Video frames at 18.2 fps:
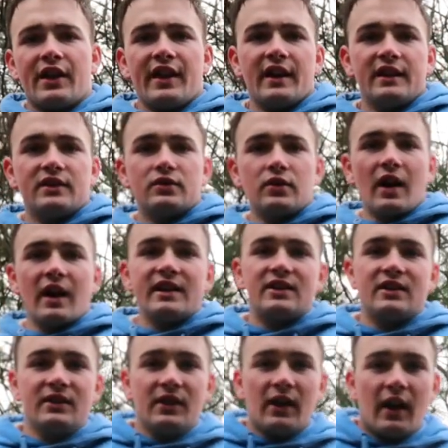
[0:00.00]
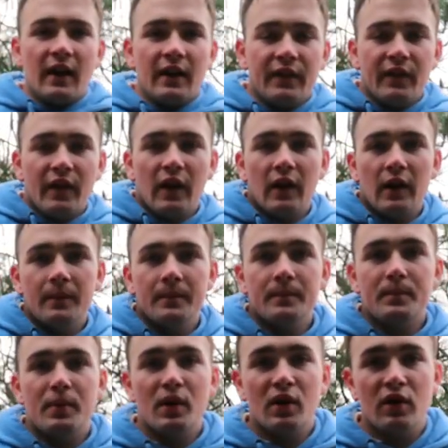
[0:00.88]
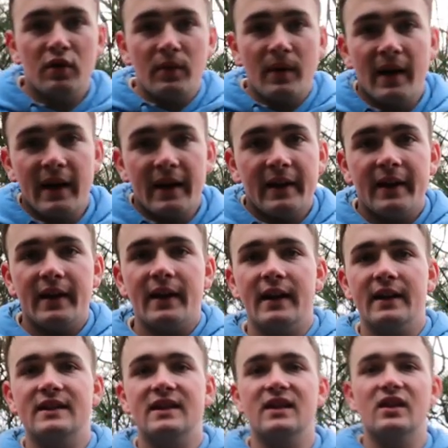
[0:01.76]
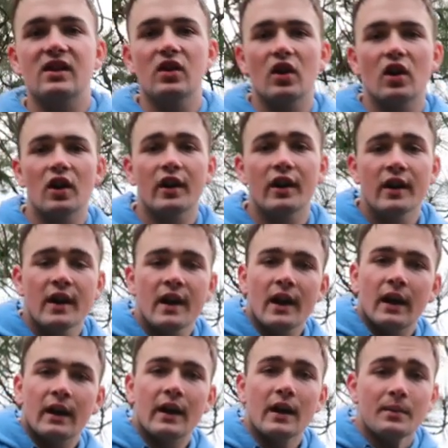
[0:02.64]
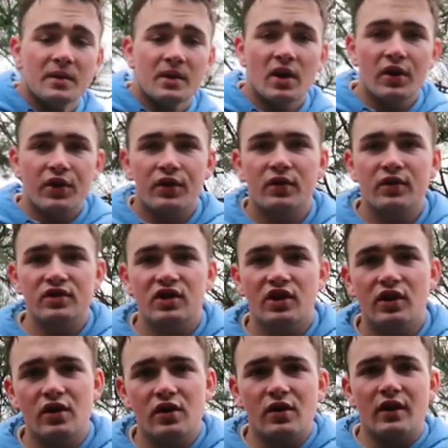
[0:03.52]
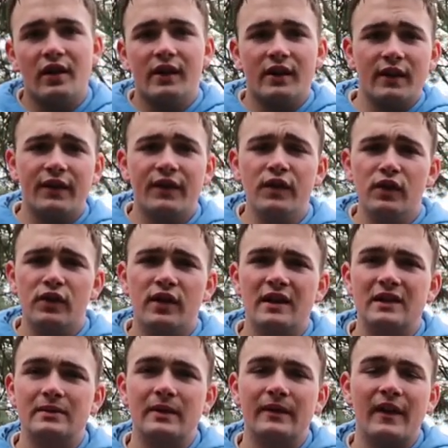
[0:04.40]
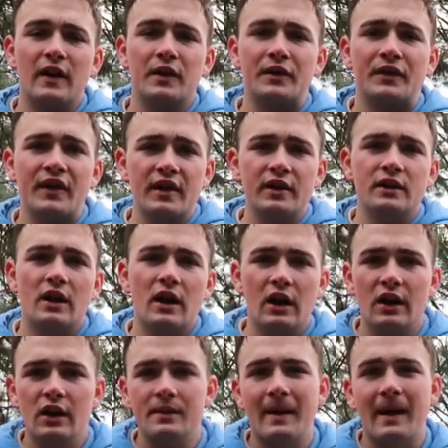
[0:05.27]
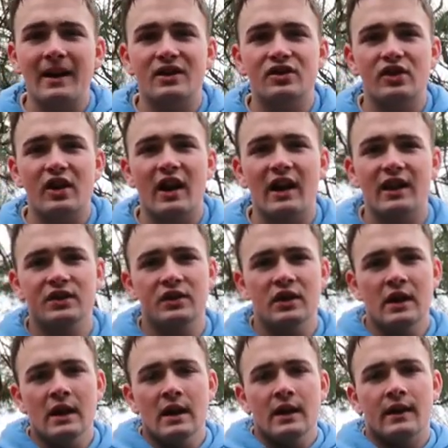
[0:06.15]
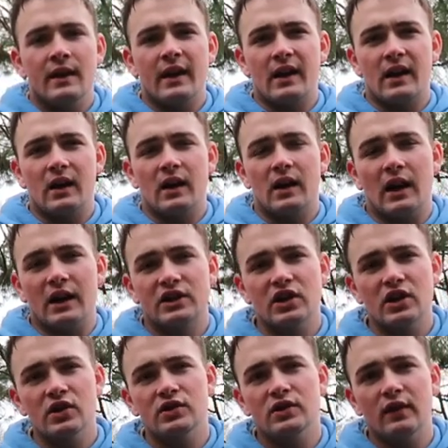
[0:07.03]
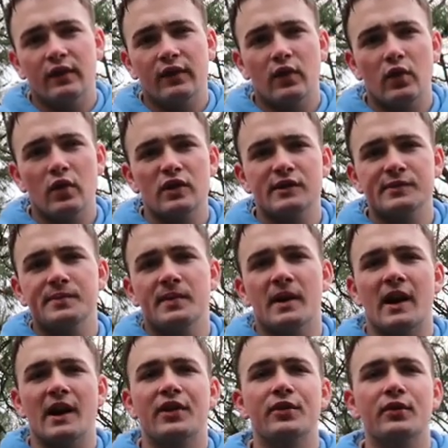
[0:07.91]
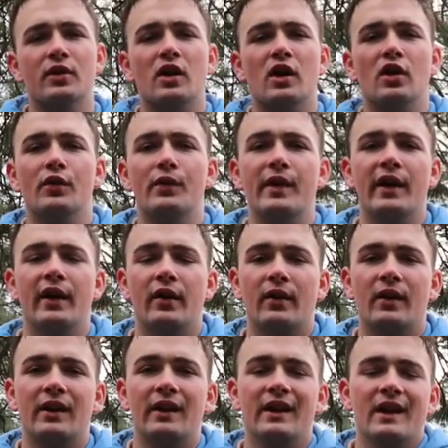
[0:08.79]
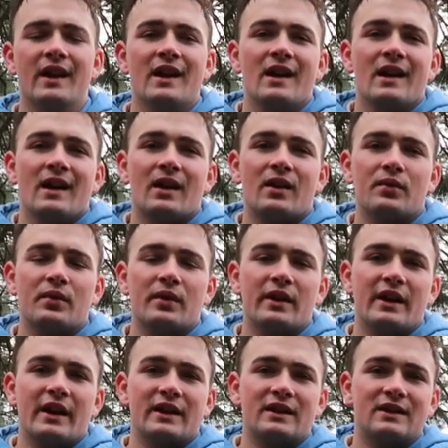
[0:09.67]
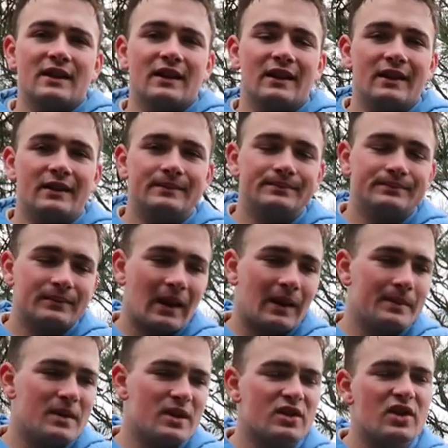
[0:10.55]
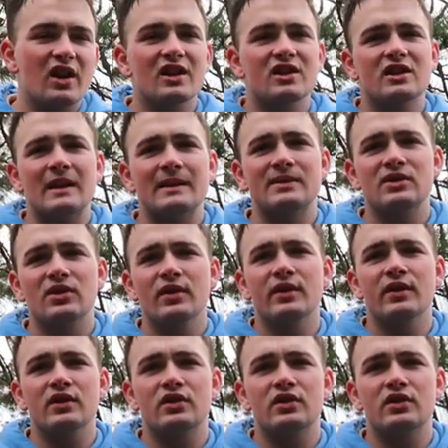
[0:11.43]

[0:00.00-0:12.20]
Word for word: the dry suit off, um, put it away, it's in the car. And I'm gonna go through and show you the few things we found. We found a, a good amount of trash that uh, I showed you, of course, but I threw it all away already. I don't really like to, I'm gonna try to stop showing